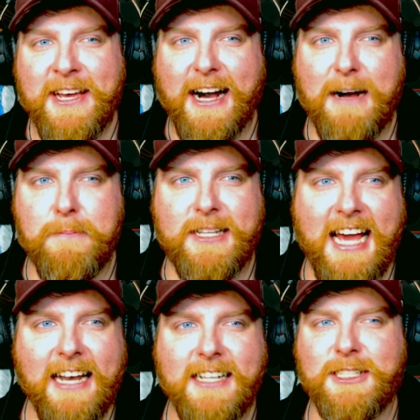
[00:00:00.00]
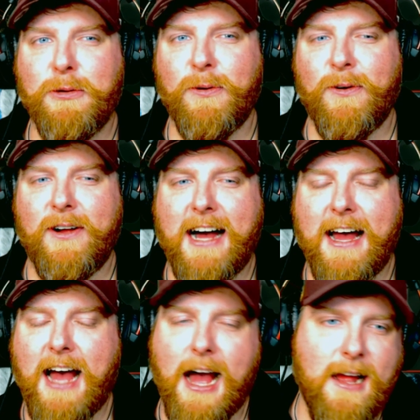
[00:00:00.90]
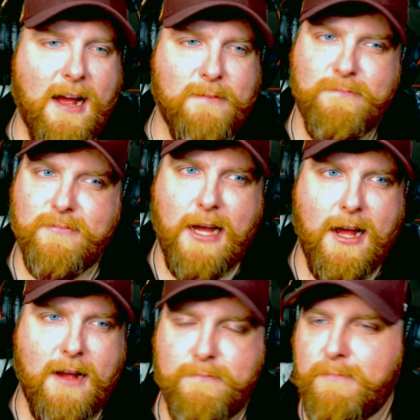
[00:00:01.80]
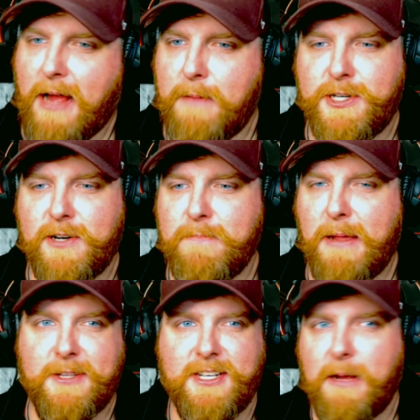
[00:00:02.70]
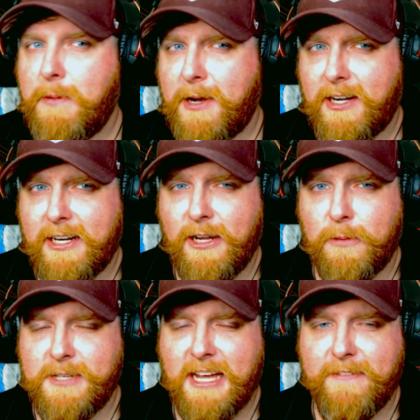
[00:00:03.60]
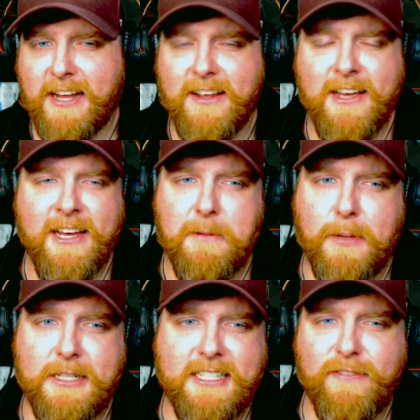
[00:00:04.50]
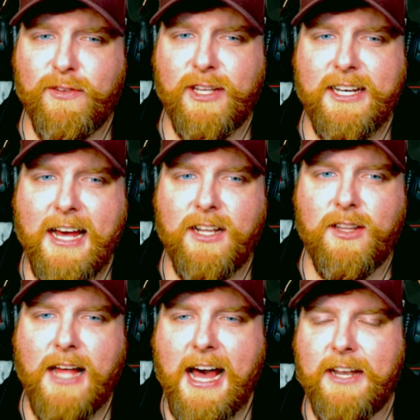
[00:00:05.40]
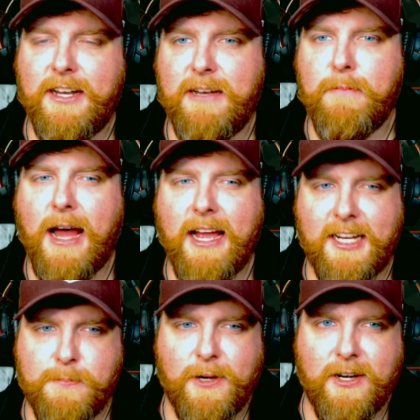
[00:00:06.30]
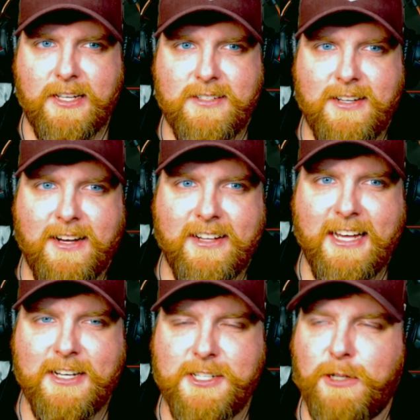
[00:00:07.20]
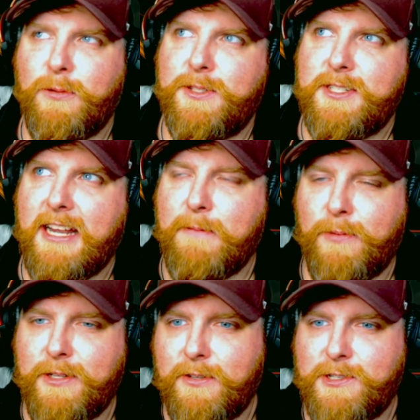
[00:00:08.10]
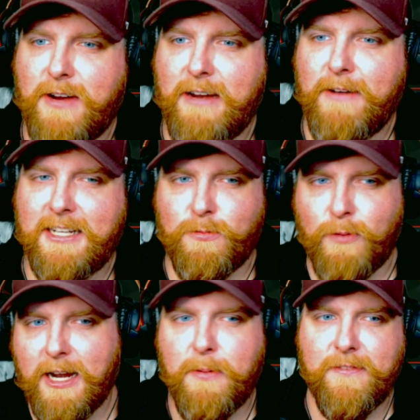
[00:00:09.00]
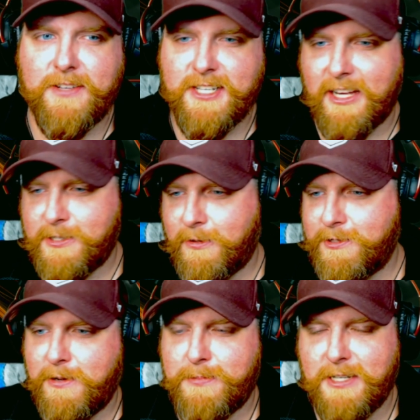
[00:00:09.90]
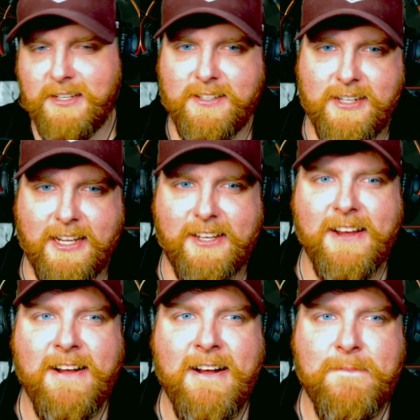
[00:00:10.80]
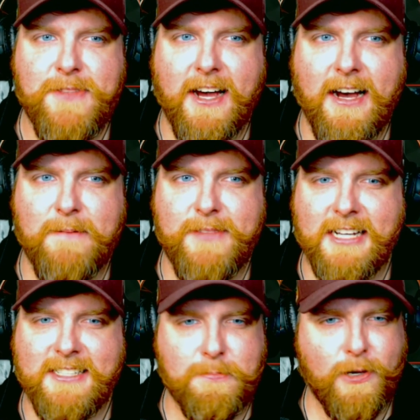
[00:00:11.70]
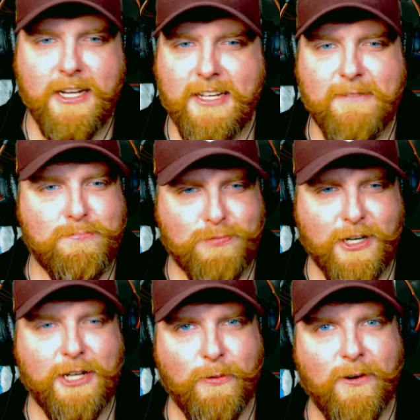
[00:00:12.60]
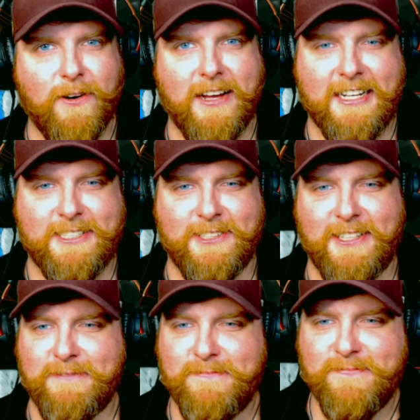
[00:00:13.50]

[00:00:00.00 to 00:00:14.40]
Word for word: But that is cool. I'm sure maybe some American homes have that, but definitely not a lot in my experience. That is a cool setup with those drying racks right above the sink so it drips into the sink. That's pretty cool, actually.